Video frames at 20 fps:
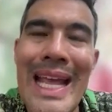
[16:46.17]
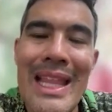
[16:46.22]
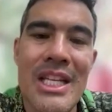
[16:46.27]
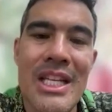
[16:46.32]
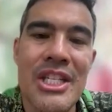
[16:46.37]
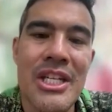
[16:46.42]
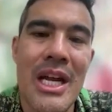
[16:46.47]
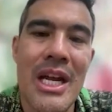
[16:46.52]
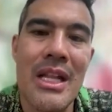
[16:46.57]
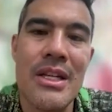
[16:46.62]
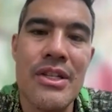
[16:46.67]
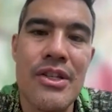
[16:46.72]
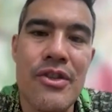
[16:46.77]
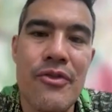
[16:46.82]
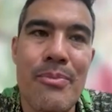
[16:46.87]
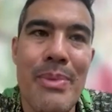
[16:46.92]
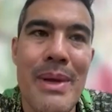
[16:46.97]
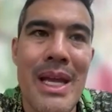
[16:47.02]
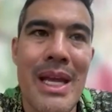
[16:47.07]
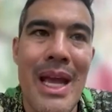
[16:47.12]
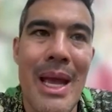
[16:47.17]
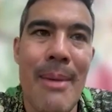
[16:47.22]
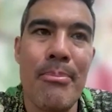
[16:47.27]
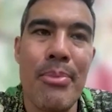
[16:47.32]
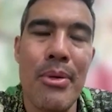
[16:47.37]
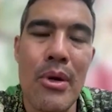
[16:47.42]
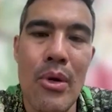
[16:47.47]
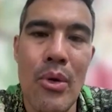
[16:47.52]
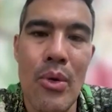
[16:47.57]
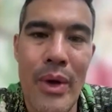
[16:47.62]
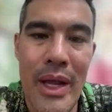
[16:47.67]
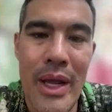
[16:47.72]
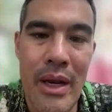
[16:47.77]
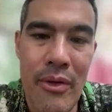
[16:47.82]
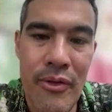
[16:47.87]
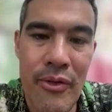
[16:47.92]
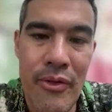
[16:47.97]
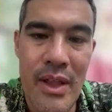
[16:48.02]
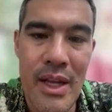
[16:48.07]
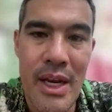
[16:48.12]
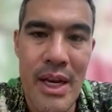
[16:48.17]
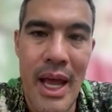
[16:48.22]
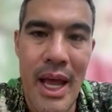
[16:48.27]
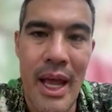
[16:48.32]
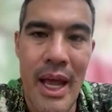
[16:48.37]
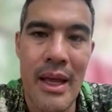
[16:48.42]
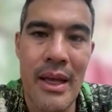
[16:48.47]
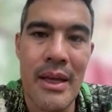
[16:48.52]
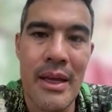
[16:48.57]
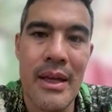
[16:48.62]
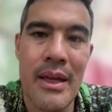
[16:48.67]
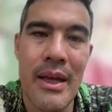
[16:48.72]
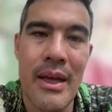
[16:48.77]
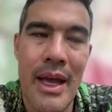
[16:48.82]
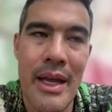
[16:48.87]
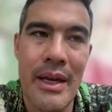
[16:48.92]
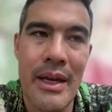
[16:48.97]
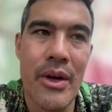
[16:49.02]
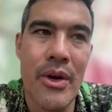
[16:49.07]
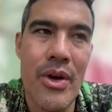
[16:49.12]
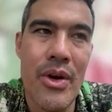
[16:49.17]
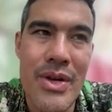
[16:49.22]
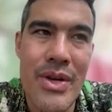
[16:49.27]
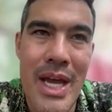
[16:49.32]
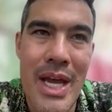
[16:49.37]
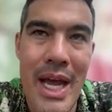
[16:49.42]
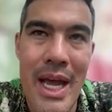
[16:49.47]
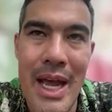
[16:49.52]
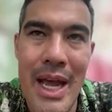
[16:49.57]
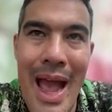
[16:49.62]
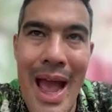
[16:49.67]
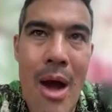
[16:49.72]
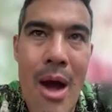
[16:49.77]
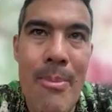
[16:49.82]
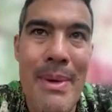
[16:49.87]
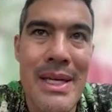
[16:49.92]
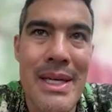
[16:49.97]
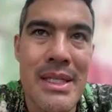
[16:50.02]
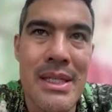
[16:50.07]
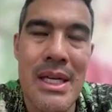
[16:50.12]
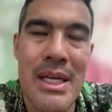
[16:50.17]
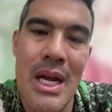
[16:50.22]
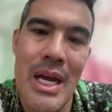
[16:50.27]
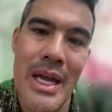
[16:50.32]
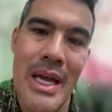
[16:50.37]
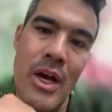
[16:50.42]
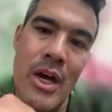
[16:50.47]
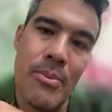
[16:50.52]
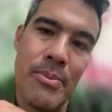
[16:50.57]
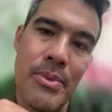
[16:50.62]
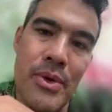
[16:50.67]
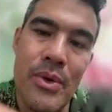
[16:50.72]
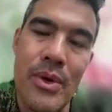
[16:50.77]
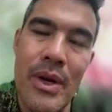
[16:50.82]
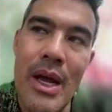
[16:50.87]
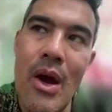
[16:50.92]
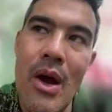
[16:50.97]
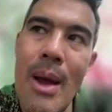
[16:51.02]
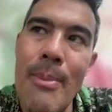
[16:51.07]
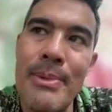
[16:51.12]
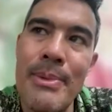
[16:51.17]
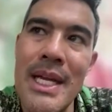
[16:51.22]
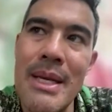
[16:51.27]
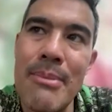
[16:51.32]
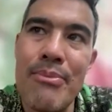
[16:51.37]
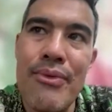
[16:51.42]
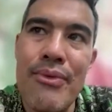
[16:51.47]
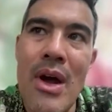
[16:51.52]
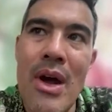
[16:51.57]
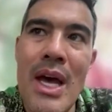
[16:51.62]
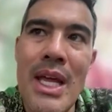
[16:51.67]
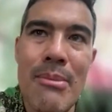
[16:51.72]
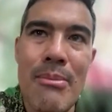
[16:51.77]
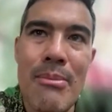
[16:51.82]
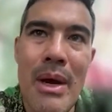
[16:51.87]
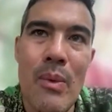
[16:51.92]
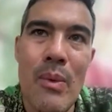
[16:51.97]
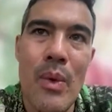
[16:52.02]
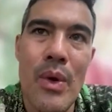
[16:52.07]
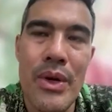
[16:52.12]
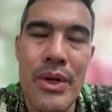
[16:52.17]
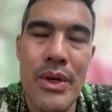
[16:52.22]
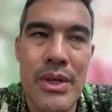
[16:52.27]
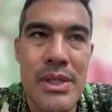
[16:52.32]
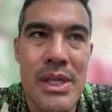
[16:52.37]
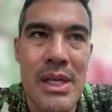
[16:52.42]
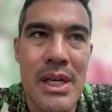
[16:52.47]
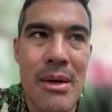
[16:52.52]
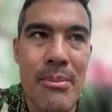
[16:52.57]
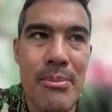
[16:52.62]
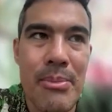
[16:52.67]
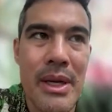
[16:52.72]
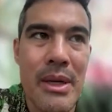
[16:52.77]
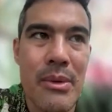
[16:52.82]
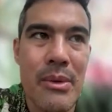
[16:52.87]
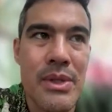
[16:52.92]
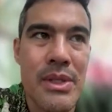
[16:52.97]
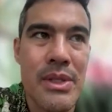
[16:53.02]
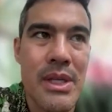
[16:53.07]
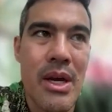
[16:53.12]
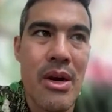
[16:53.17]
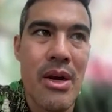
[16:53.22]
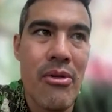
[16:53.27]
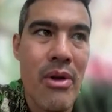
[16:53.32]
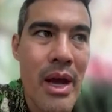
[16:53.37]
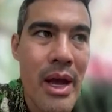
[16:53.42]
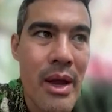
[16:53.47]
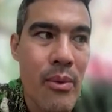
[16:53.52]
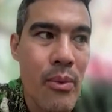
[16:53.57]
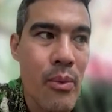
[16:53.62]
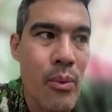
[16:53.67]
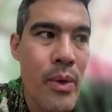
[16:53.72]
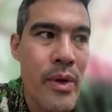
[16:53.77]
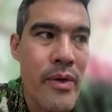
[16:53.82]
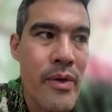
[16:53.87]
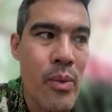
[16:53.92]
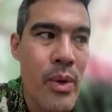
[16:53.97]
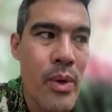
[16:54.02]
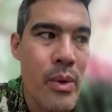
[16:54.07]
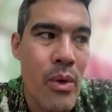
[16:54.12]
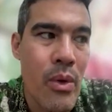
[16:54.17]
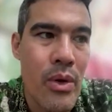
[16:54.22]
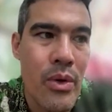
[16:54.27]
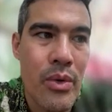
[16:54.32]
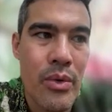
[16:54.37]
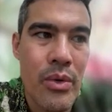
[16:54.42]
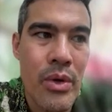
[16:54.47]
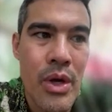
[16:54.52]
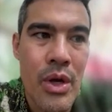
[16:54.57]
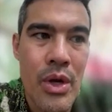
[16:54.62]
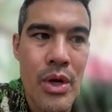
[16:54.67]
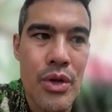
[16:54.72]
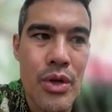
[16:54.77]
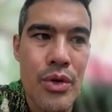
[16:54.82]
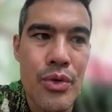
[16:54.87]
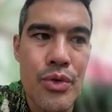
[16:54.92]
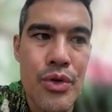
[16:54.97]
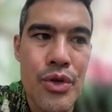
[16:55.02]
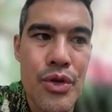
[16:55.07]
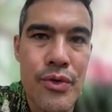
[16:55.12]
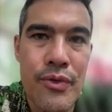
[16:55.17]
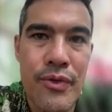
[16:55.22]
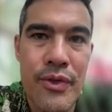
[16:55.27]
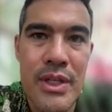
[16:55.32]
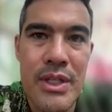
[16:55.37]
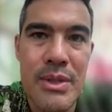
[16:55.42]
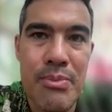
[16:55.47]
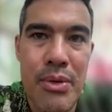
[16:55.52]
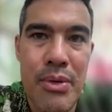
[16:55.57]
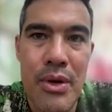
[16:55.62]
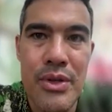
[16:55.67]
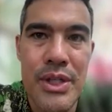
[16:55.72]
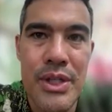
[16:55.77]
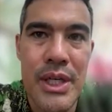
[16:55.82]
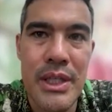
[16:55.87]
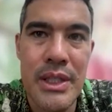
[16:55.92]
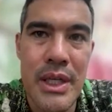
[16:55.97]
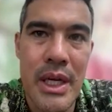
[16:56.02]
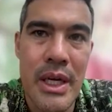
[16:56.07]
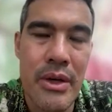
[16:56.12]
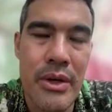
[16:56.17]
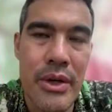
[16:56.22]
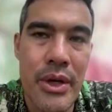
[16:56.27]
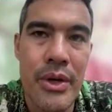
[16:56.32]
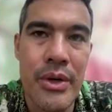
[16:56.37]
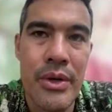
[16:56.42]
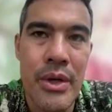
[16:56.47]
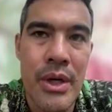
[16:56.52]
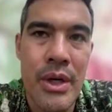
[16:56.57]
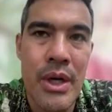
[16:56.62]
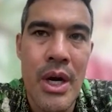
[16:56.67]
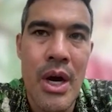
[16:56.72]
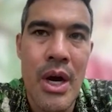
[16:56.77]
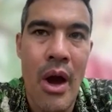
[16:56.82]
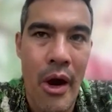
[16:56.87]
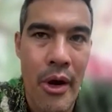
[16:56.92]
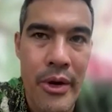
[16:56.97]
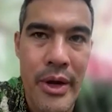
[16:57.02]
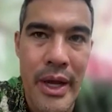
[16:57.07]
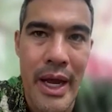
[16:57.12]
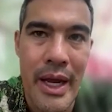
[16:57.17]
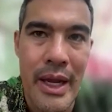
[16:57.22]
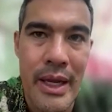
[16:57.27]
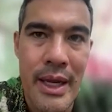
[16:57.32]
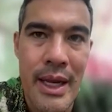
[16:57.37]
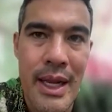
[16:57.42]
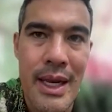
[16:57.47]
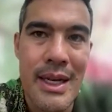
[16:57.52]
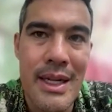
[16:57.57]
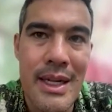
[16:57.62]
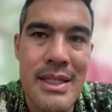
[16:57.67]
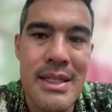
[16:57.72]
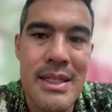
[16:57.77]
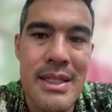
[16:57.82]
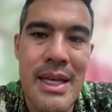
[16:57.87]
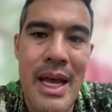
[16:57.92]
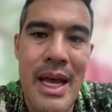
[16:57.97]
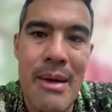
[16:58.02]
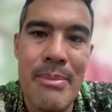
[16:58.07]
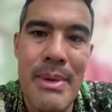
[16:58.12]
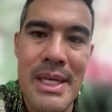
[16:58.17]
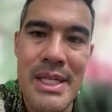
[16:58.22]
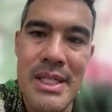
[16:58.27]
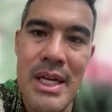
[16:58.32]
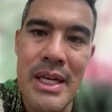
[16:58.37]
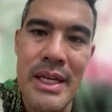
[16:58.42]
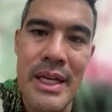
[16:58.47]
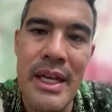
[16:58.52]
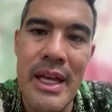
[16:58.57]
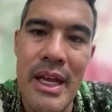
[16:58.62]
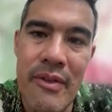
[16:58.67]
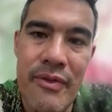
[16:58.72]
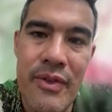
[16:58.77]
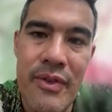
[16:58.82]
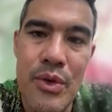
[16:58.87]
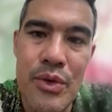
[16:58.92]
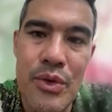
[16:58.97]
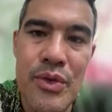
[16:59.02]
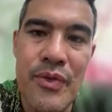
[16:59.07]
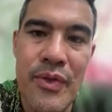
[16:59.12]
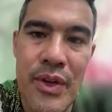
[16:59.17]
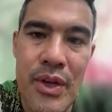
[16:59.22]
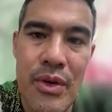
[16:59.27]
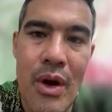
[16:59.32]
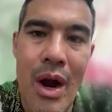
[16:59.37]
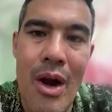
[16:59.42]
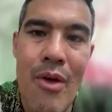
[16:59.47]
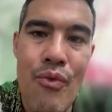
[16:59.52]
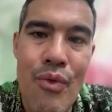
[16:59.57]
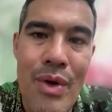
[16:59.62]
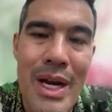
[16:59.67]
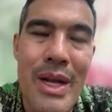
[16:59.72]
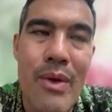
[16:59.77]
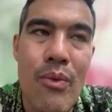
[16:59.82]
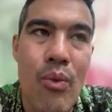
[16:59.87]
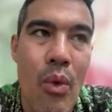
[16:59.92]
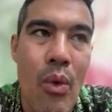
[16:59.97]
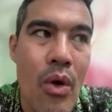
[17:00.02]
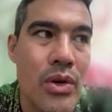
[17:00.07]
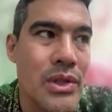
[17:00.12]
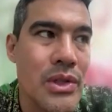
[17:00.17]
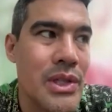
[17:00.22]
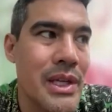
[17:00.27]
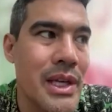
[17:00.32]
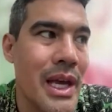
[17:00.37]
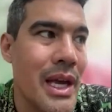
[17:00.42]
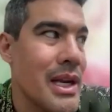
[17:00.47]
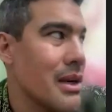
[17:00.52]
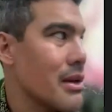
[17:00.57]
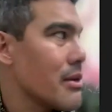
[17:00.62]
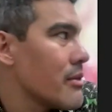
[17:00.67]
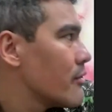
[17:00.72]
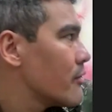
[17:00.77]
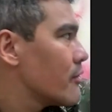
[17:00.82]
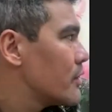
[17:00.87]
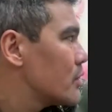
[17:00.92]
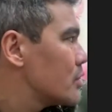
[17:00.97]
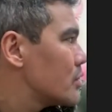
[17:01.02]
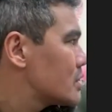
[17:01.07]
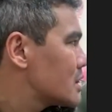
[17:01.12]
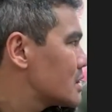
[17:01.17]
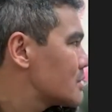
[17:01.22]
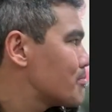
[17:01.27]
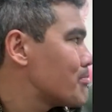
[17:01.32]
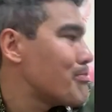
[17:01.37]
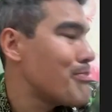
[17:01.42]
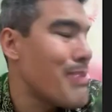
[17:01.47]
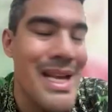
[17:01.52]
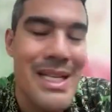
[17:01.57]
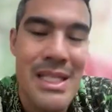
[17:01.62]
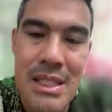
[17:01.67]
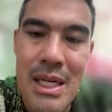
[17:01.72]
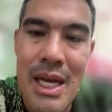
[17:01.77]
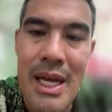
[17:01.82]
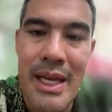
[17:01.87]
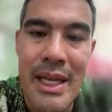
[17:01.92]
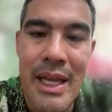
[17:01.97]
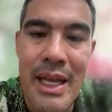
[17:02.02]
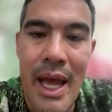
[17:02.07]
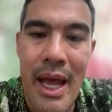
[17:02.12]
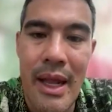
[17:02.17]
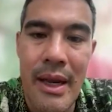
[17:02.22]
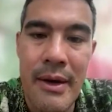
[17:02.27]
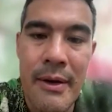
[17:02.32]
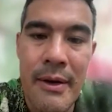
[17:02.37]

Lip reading: challenge of being employed for the day and go, okay, how best can I help you? Now, I take pride in my work because a company will say, all right, we want to use you for this project. And I'll go, okay, let's see how best I can get views for you. I really want to get views as best I can.